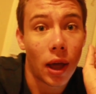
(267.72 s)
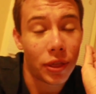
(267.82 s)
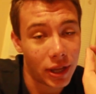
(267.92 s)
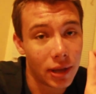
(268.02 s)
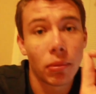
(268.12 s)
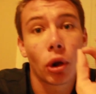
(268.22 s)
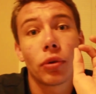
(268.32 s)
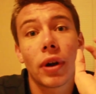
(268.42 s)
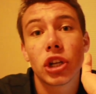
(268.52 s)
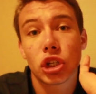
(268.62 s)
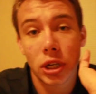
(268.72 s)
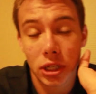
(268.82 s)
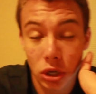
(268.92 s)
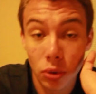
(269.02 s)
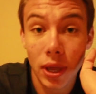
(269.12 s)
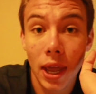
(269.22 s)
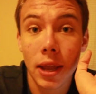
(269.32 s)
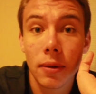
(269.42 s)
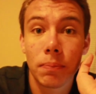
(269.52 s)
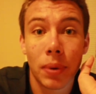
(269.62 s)
I think in moderation it's
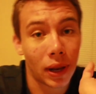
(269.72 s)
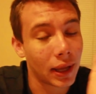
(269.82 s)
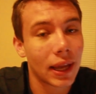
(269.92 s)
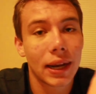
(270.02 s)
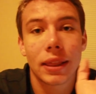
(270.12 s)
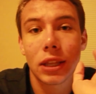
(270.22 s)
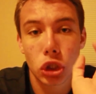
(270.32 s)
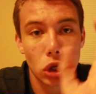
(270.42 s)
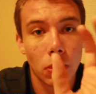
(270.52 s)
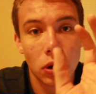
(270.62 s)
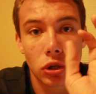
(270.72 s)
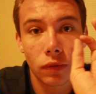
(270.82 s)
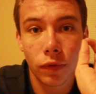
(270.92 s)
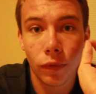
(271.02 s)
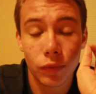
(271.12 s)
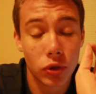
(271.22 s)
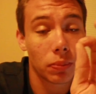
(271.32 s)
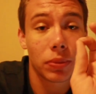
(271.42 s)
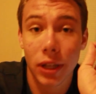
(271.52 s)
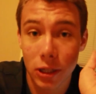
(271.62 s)
okay, but like anything, too much of
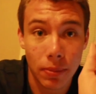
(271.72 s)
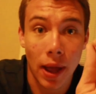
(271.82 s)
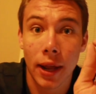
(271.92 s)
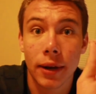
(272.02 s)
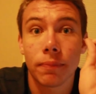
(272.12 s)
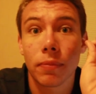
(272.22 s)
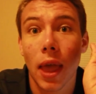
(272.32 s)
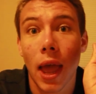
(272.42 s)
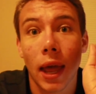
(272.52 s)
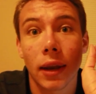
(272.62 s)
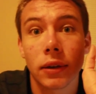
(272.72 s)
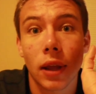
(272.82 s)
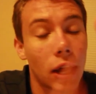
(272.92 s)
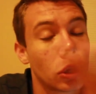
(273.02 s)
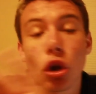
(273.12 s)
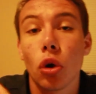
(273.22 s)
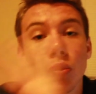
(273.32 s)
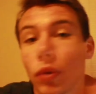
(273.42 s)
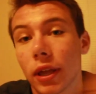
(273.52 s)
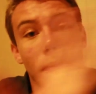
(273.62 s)
something is bad, and I
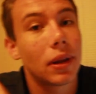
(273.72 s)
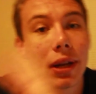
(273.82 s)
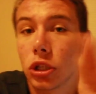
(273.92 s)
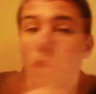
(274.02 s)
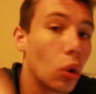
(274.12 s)
don't recommend it at